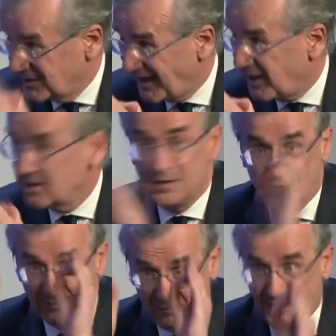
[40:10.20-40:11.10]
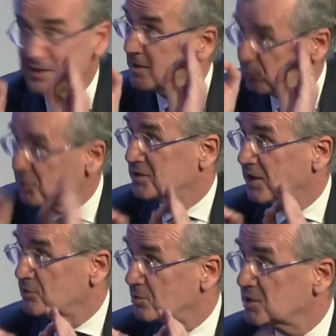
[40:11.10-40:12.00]
9 very
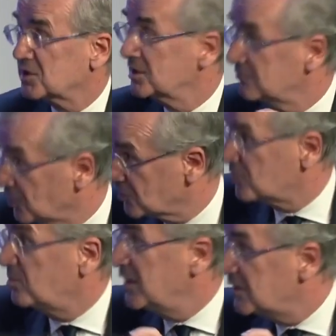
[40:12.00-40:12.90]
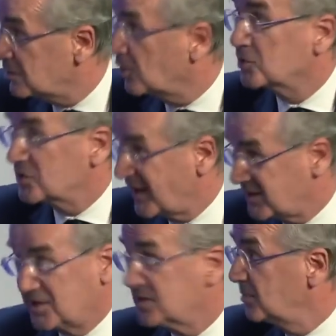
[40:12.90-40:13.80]
precise objectives on speed, cost,
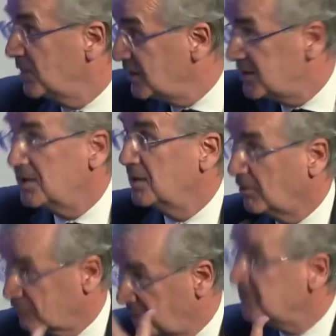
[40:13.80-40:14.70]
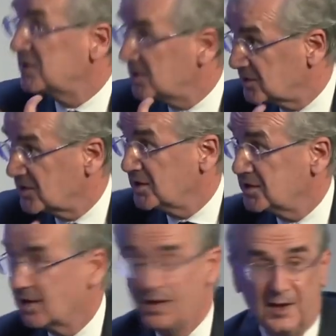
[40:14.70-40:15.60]
accessibility of
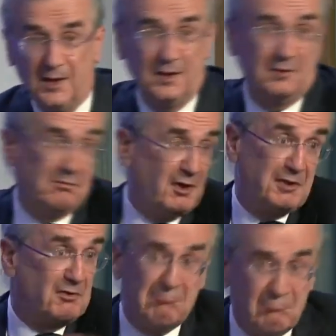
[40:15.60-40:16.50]
remittances. And